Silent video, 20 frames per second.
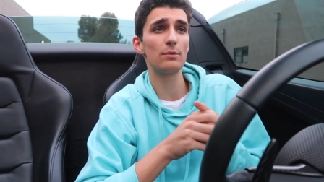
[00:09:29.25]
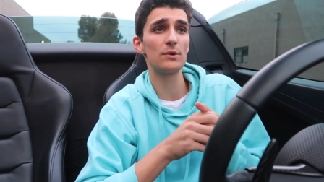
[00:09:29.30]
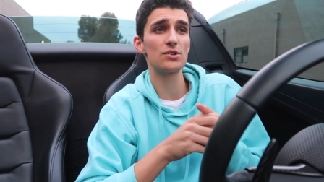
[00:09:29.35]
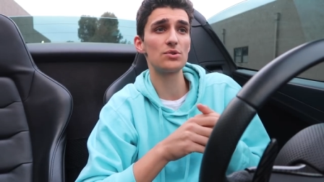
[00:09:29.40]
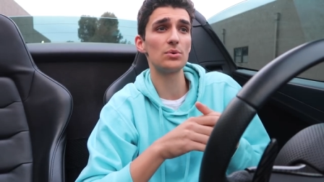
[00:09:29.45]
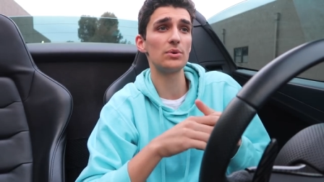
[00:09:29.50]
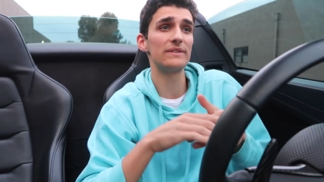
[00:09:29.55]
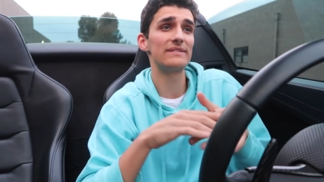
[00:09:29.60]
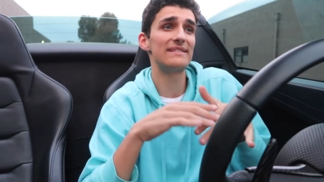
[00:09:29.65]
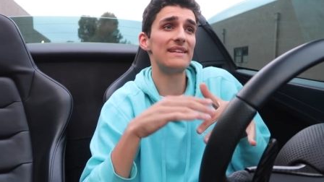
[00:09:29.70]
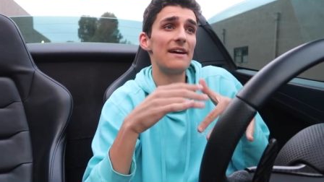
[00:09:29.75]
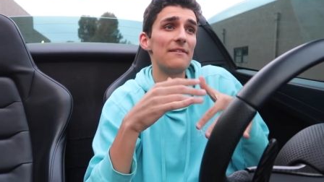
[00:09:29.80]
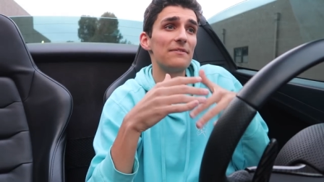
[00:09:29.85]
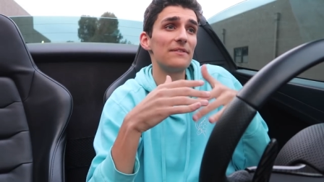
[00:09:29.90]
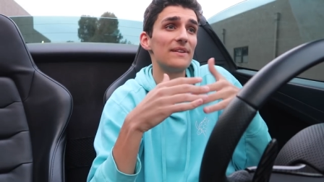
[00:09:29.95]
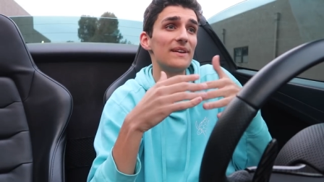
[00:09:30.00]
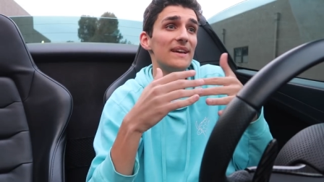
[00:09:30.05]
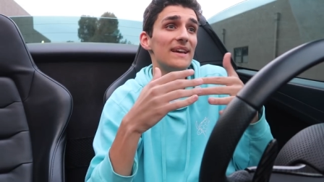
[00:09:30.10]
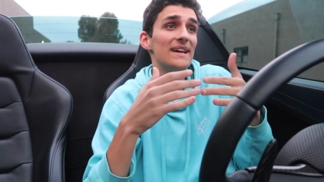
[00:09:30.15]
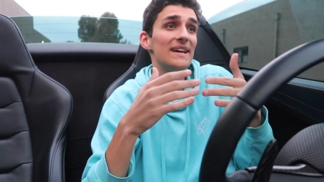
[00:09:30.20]
which will
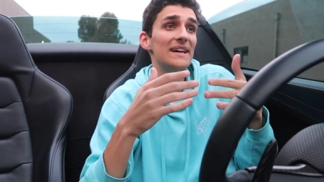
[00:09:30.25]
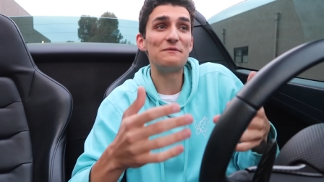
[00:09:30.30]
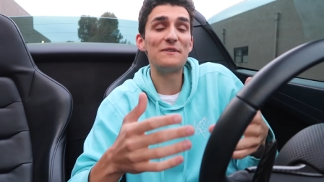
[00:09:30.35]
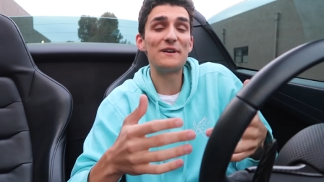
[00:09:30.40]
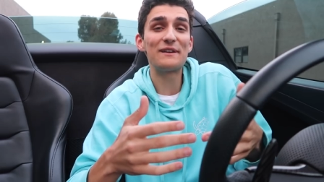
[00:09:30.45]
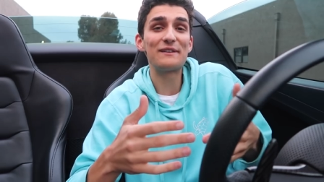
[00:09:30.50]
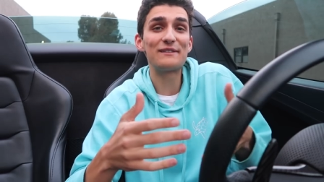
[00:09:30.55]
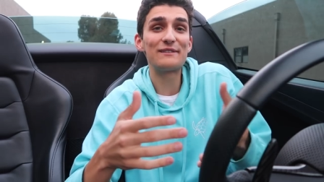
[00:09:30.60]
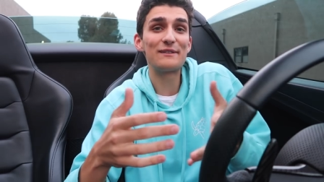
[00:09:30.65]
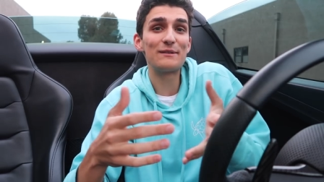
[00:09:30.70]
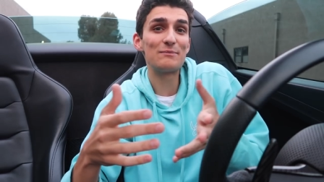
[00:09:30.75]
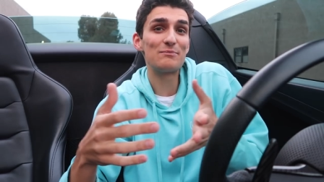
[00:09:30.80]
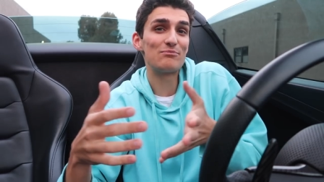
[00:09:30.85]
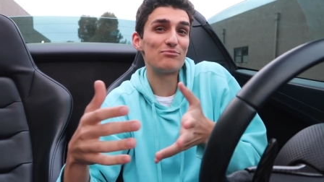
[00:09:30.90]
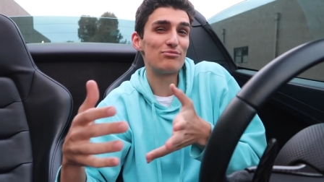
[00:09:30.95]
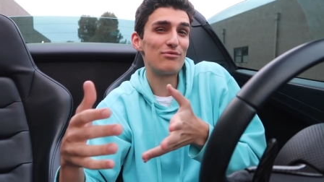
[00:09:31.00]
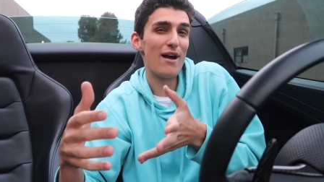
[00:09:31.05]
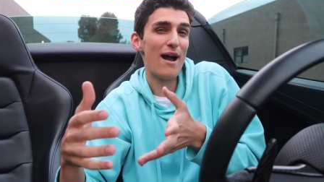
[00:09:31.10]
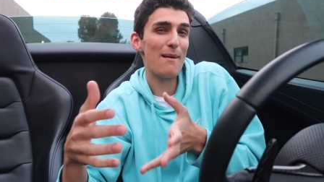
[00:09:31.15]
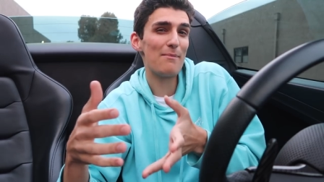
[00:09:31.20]
definitely fix some
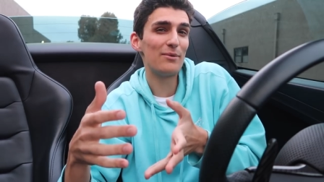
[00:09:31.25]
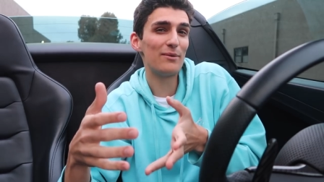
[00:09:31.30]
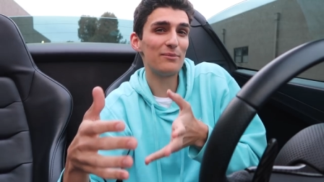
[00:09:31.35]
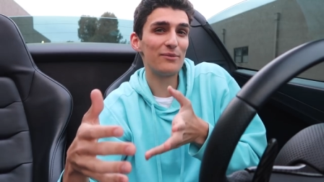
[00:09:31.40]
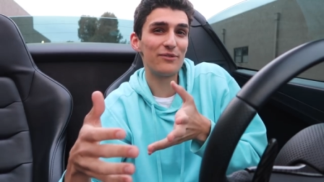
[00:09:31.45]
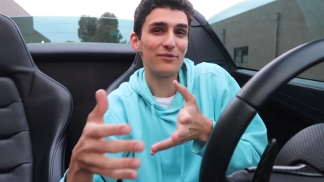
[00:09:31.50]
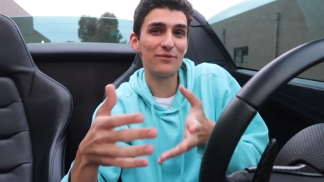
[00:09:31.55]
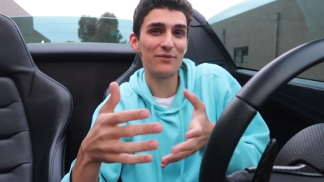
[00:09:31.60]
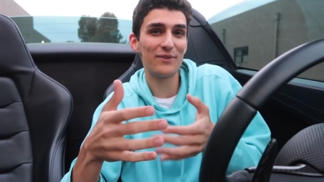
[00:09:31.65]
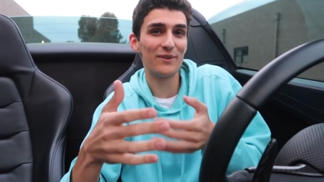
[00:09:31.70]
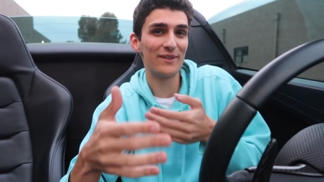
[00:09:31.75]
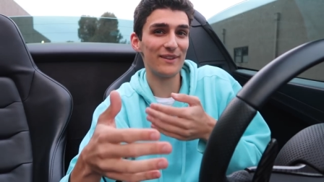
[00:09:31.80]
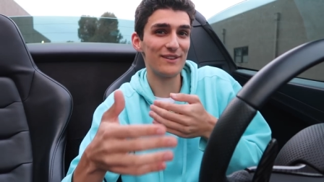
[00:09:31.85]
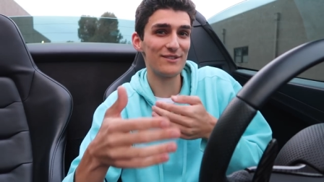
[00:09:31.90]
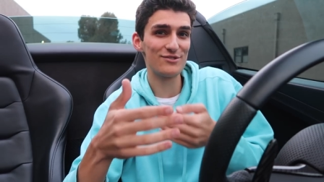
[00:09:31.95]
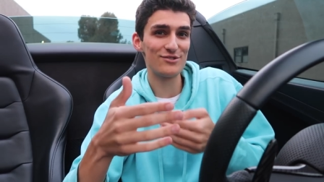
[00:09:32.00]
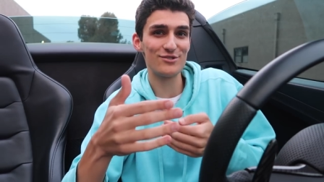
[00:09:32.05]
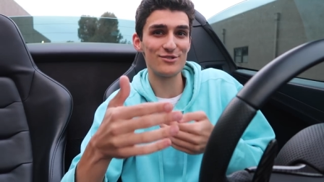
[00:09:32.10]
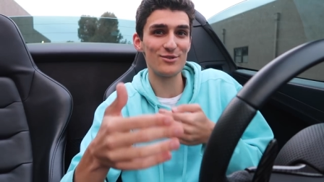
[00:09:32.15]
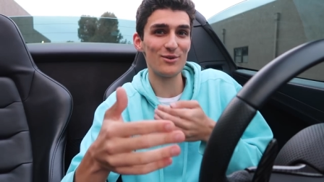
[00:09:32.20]
problems for
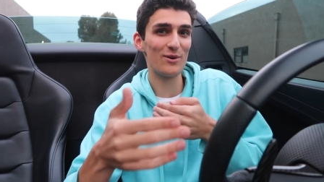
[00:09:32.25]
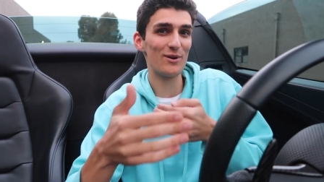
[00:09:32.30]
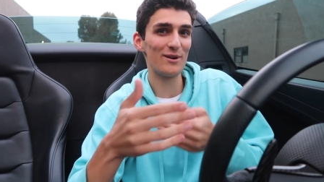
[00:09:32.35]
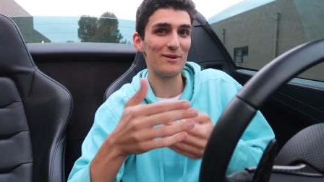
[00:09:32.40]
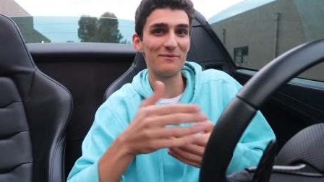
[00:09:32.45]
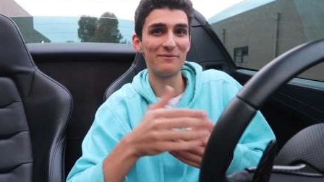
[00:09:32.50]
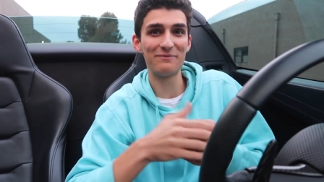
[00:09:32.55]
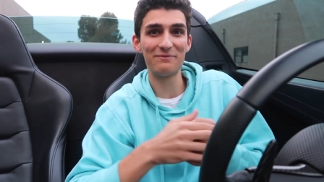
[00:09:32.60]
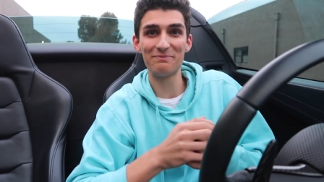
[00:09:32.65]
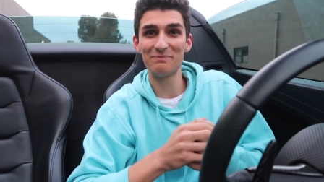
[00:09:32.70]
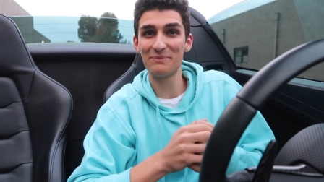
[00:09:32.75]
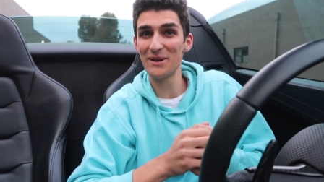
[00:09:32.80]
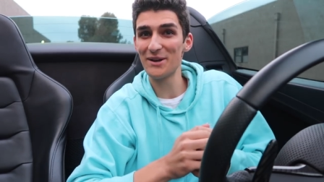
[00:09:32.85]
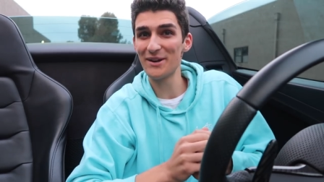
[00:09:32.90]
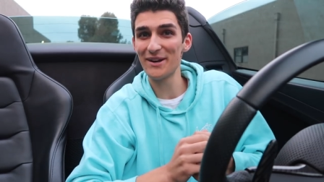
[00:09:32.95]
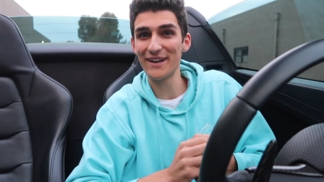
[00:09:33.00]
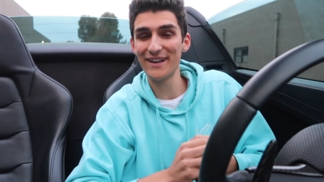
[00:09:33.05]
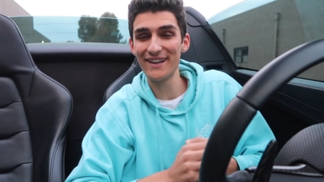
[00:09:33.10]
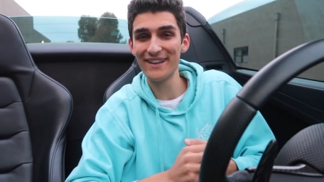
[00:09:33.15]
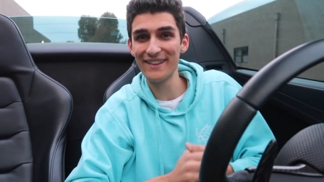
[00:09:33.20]
the short
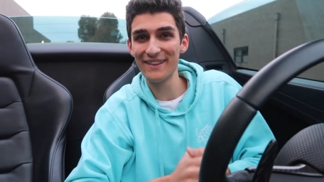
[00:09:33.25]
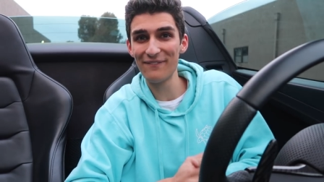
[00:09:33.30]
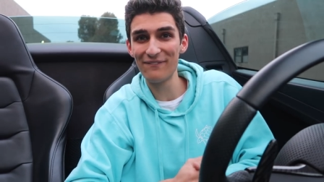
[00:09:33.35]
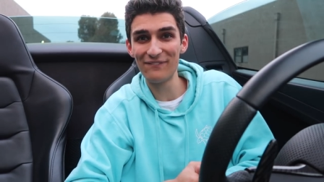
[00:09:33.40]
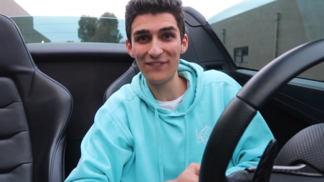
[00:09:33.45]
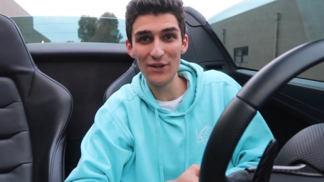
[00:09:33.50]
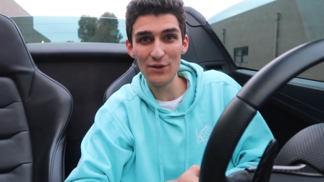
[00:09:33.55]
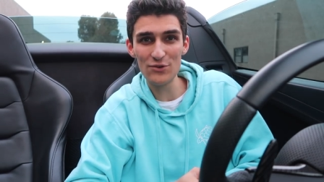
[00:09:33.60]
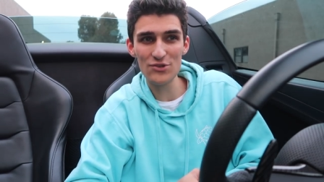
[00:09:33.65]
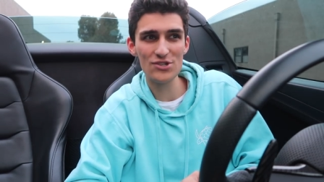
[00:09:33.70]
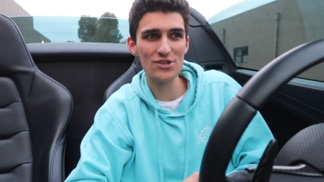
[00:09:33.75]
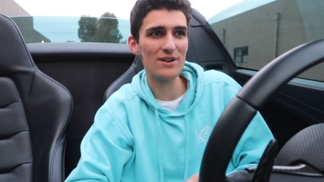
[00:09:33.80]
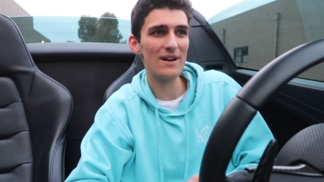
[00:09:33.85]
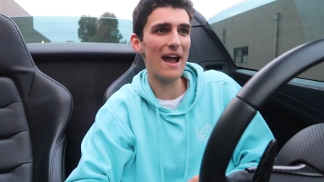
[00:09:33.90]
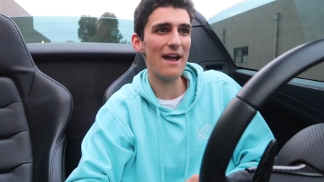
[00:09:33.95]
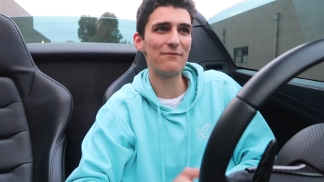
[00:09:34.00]
period in the future.